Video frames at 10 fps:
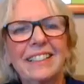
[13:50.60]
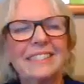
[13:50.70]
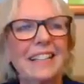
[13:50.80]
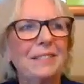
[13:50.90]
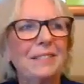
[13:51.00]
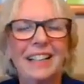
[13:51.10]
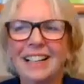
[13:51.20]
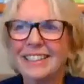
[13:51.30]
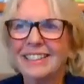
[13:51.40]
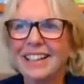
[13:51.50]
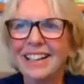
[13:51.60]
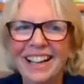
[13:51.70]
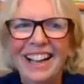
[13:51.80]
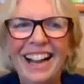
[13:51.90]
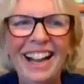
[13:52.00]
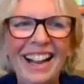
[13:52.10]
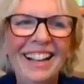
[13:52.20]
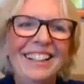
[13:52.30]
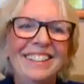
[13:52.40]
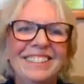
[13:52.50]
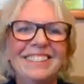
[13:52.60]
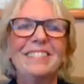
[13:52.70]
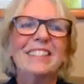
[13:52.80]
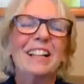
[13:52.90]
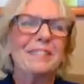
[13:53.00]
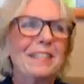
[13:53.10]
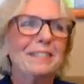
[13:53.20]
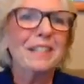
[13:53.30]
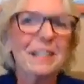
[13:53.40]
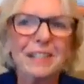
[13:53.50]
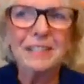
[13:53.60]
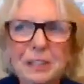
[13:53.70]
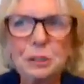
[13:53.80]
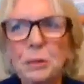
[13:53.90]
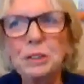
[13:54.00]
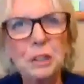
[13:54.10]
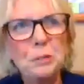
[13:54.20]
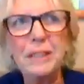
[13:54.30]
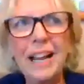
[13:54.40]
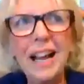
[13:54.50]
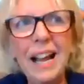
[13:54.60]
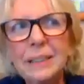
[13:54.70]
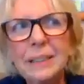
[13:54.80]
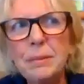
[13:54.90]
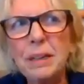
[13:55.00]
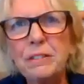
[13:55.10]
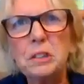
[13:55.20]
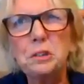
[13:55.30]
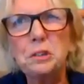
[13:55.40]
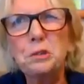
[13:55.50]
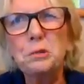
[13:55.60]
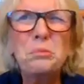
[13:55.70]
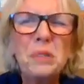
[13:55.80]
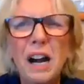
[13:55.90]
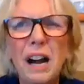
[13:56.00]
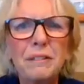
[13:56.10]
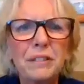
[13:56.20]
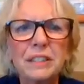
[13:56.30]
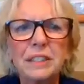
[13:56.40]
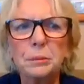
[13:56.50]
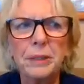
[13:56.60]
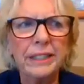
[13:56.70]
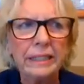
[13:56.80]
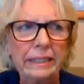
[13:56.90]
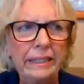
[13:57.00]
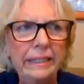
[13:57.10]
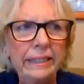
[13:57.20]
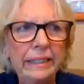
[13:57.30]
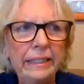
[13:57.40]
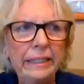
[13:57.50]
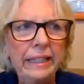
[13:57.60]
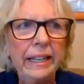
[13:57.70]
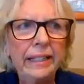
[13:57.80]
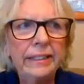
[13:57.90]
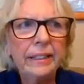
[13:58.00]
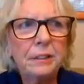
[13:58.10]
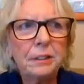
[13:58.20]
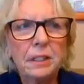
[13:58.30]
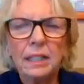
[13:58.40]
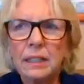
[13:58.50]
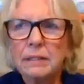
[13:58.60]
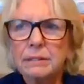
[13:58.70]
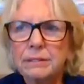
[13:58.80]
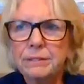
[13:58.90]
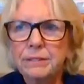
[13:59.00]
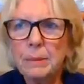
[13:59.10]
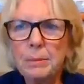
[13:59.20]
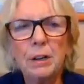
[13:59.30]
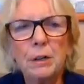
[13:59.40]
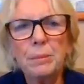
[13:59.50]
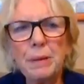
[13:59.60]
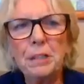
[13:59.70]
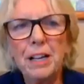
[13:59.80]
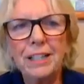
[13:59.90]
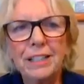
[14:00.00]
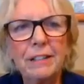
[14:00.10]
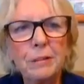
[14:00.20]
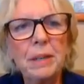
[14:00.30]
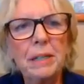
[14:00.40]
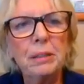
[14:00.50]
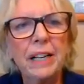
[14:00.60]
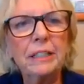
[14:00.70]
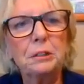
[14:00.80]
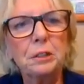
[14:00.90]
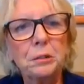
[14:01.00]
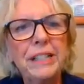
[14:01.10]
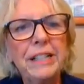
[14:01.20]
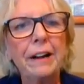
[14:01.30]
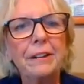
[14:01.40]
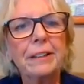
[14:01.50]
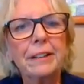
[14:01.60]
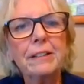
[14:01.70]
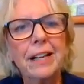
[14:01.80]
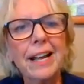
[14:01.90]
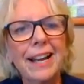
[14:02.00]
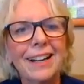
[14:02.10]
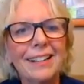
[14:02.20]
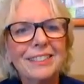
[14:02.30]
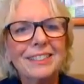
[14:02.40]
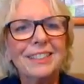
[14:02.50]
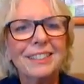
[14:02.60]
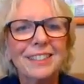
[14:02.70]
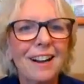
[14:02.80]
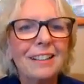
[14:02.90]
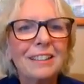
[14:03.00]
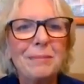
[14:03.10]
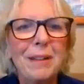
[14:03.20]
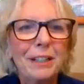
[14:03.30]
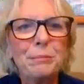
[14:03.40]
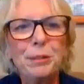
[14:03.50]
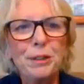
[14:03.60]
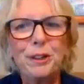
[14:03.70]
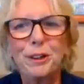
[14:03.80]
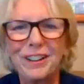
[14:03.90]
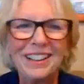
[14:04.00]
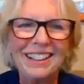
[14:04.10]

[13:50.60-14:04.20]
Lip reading: the top of the head, yeah. You have a lot of funny family jokes. Well, Zoom, yeah, I did my first Zoom conference this week. And, there's a couple hundred people on it and everybody blanks their screen out. You're like, okay, I'm just going to talk to my computer.